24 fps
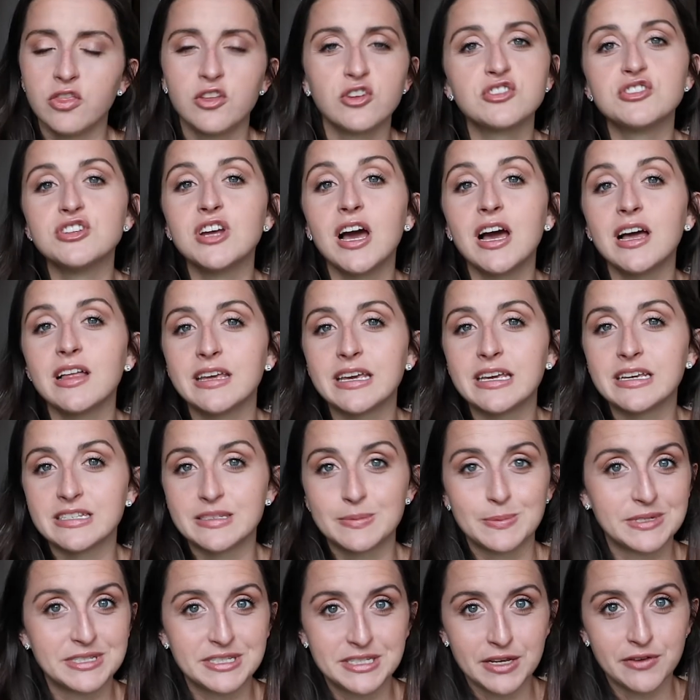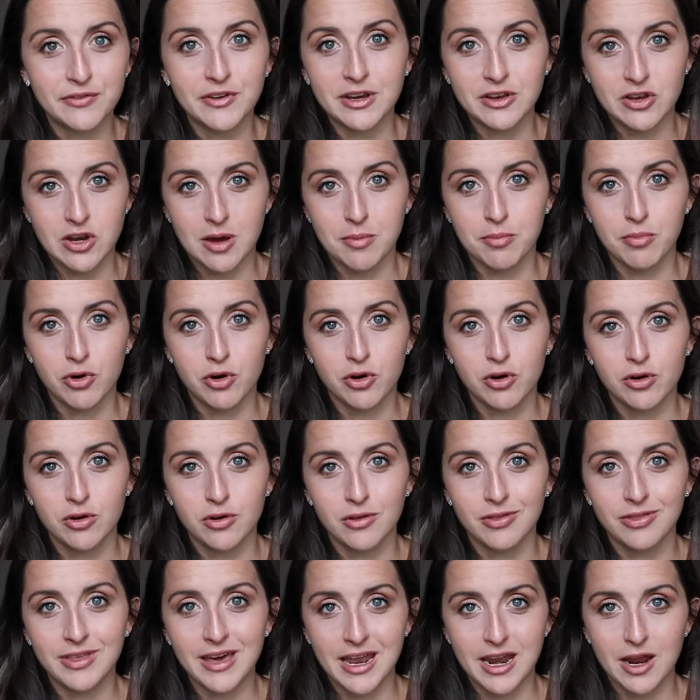There's not like a specific
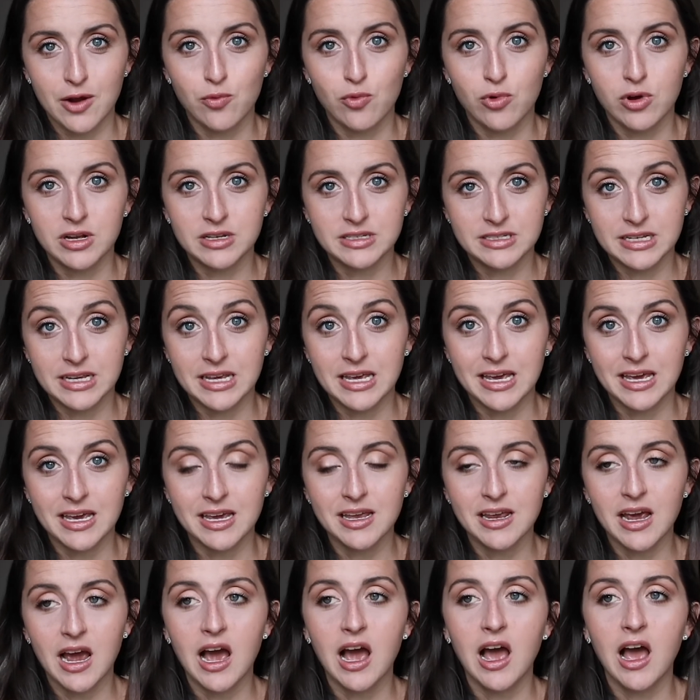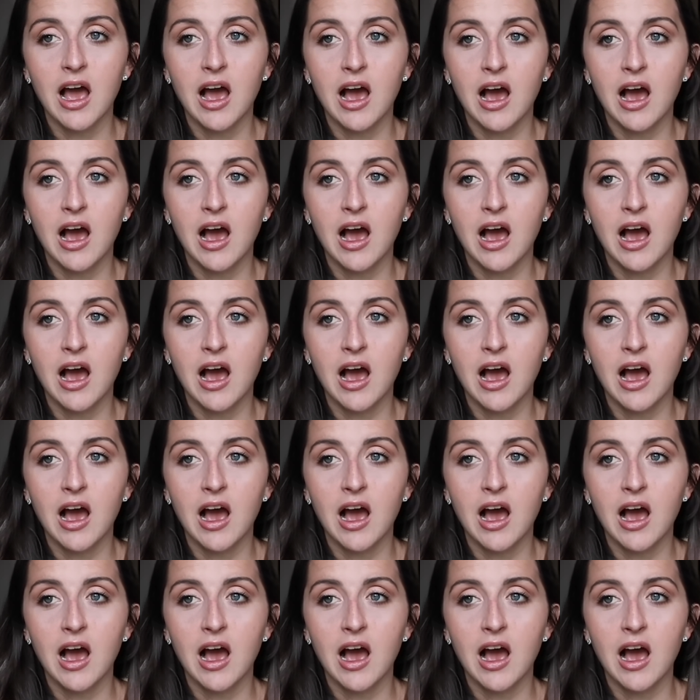number that I want to hit.